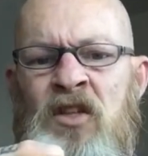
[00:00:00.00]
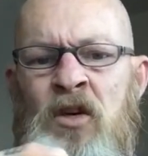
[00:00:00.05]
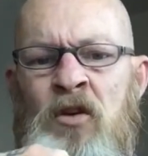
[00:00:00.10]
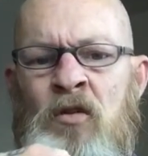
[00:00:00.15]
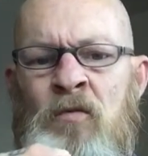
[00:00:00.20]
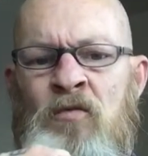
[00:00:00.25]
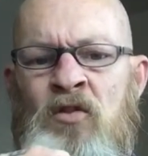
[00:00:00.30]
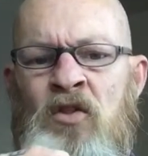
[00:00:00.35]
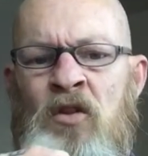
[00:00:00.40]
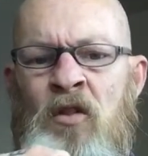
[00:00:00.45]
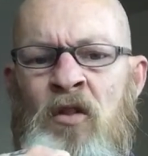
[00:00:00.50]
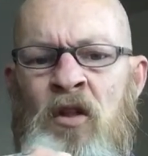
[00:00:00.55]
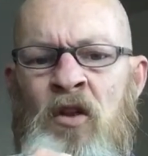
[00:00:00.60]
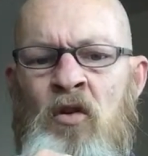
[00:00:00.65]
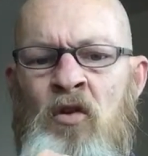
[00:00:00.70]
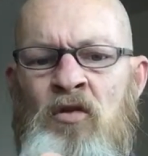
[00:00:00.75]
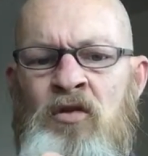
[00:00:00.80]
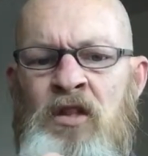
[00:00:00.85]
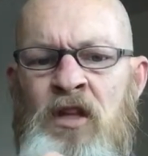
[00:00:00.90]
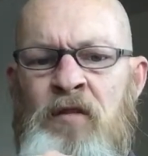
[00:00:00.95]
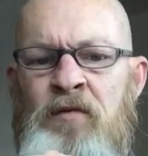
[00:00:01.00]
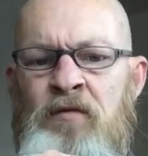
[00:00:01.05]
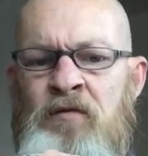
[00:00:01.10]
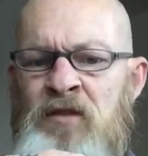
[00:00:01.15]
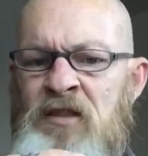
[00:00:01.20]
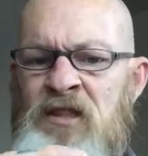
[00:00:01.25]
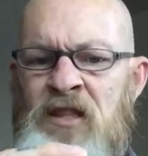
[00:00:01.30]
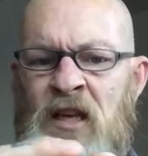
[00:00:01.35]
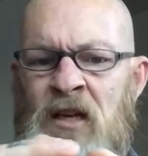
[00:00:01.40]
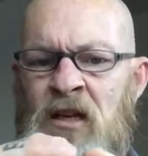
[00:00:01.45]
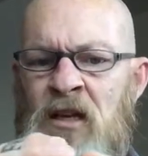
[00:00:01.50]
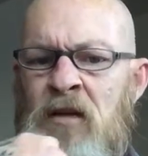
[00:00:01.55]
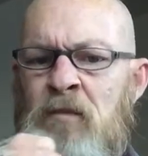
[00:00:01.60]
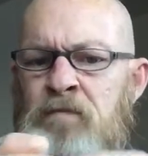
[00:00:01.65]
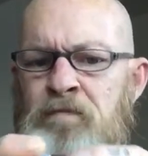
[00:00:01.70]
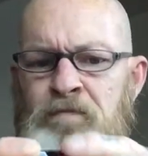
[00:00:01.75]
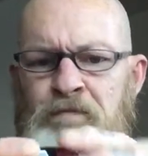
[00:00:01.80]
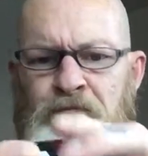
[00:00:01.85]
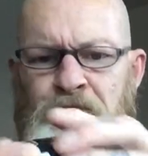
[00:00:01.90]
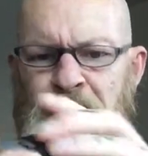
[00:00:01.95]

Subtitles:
to them, so they're not different scented.